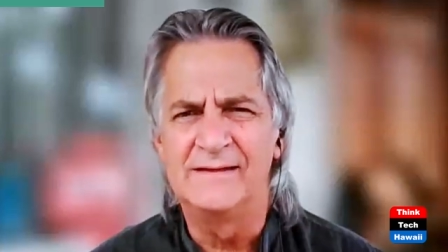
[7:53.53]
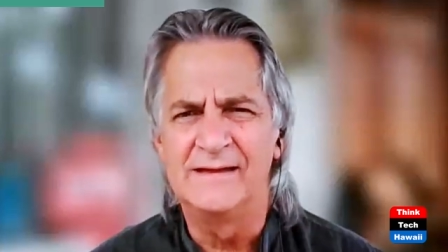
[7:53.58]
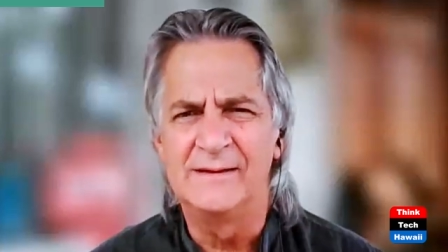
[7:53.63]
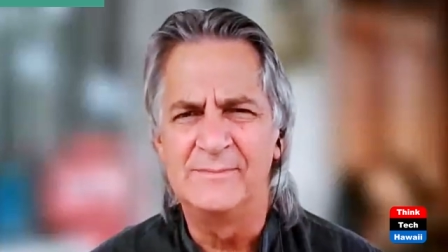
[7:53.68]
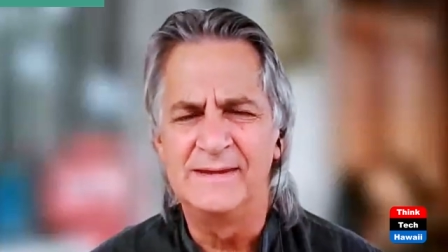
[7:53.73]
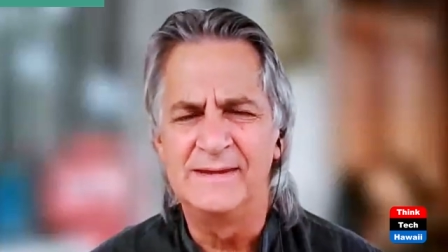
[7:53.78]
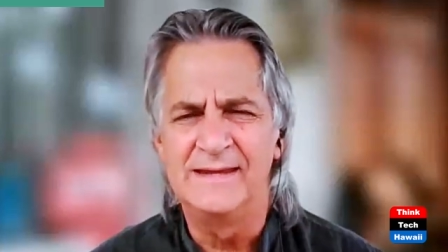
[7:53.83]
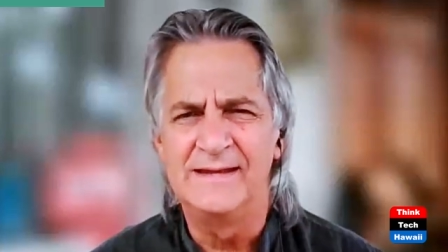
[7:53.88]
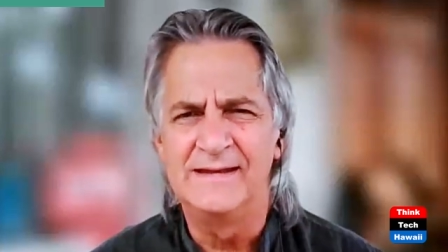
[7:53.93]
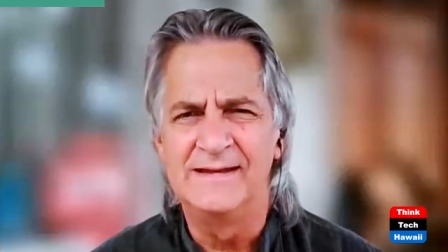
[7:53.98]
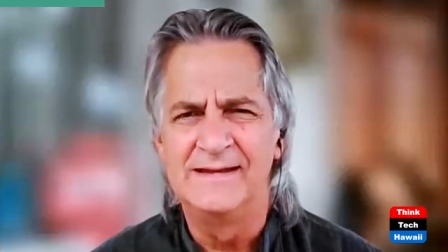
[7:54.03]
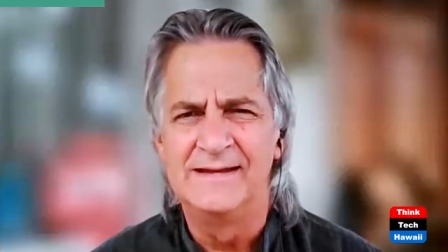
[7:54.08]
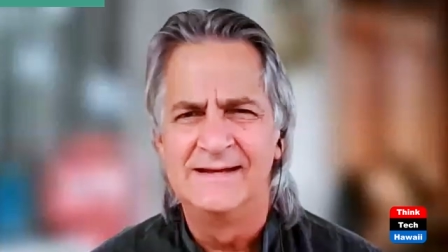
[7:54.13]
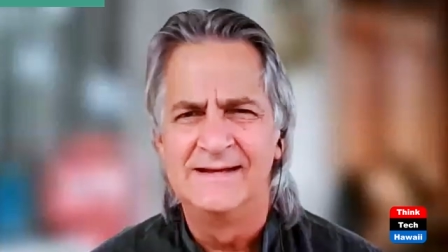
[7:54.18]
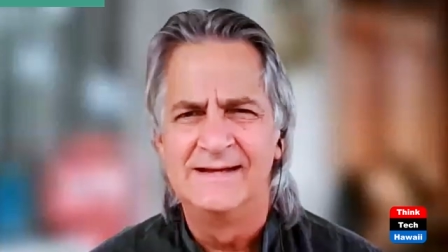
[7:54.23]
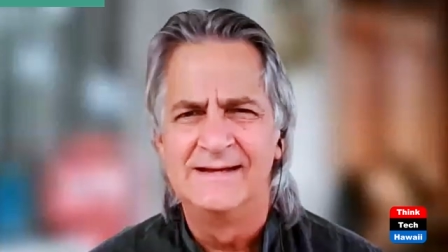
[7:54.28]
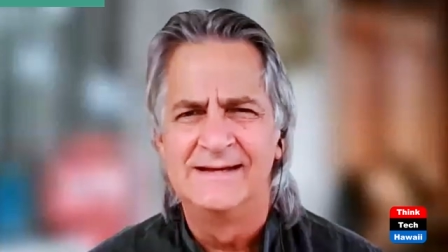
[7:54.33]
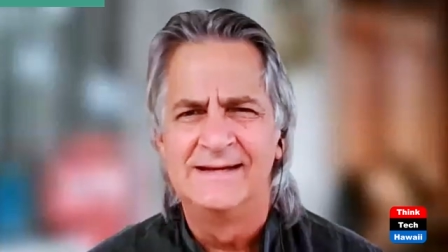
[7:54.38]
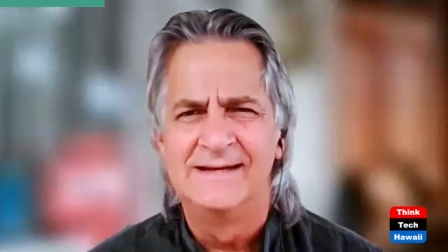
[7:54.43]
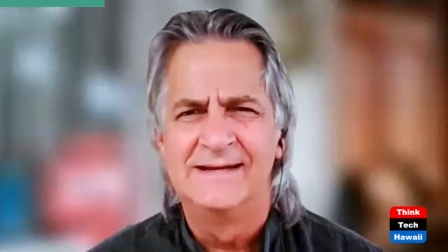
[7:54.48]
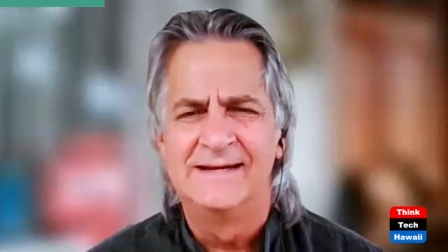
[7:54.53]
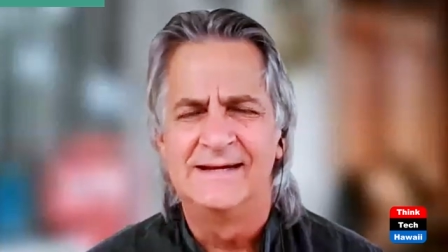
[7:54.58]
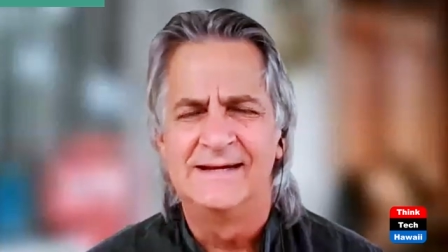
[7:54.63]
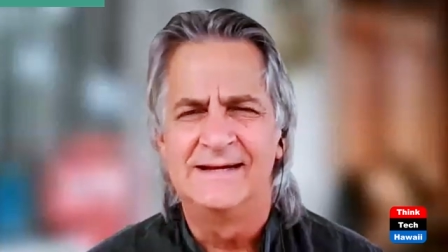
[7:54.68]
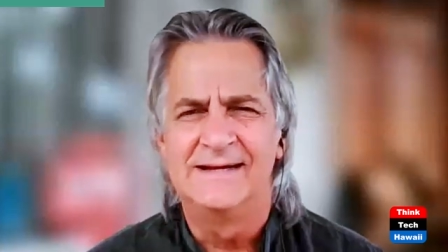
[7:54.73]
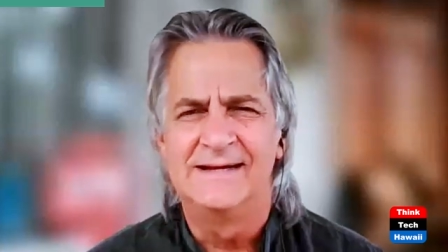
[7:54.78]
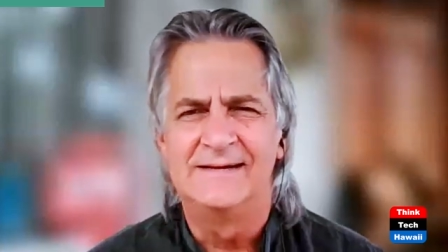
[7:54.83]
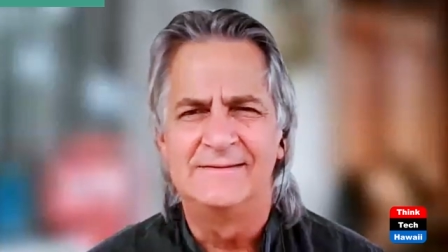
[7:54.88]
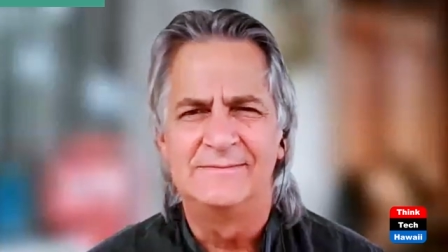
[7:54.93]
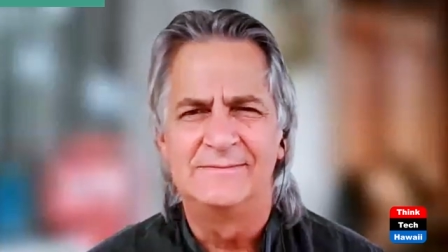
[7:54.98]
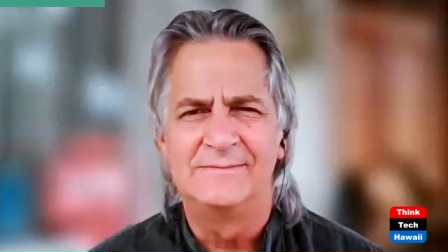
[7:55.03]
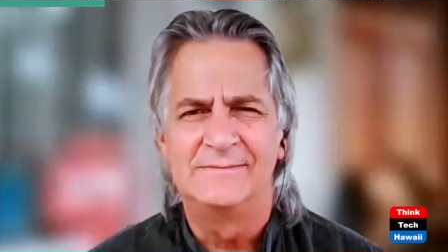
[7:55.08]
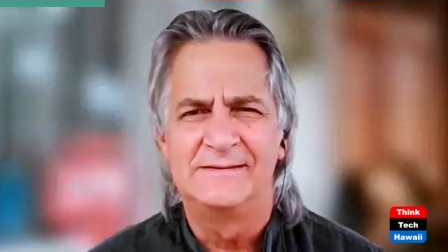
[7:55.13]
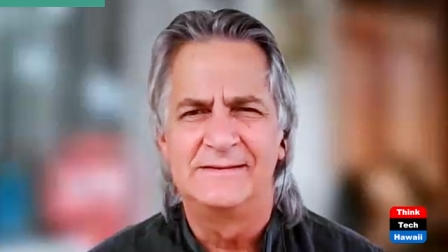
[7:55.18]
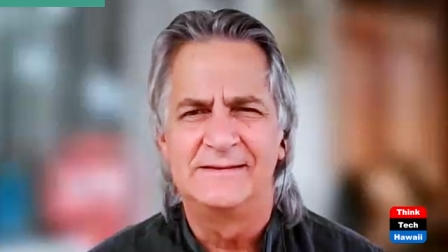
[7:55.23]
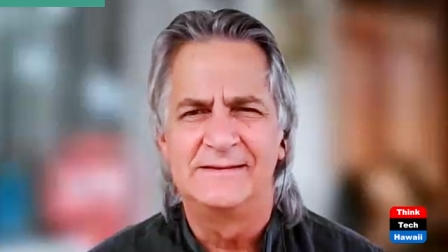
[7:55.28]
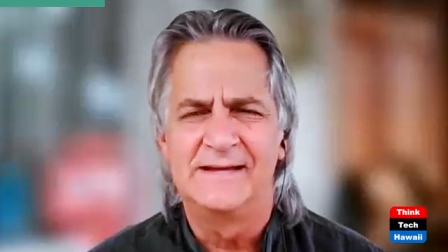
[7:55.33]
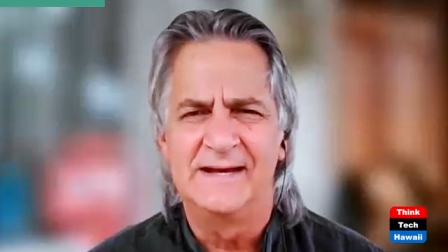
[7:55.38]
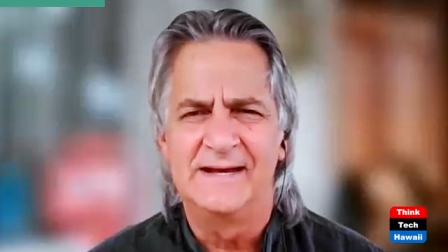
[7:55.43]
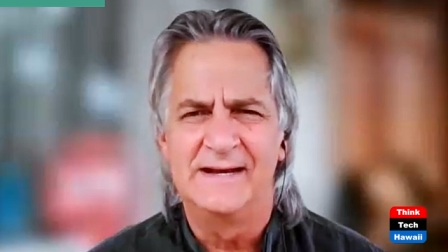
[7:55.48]
I mean, uh,
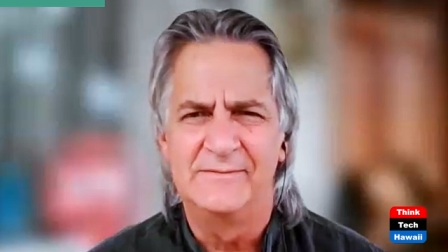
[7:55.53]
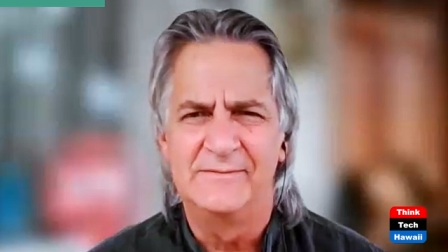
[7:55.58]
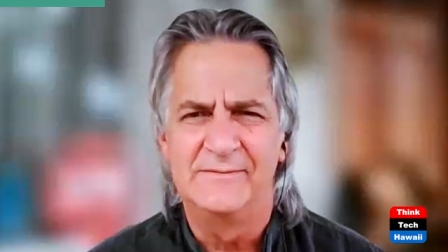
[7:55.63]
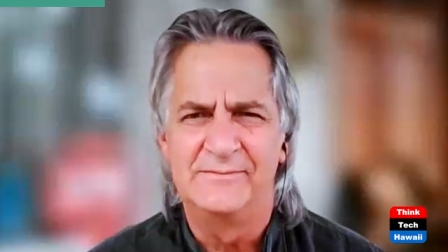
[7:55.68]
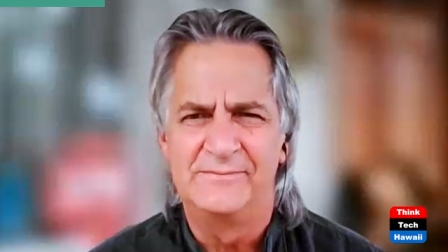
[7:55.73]
the kind of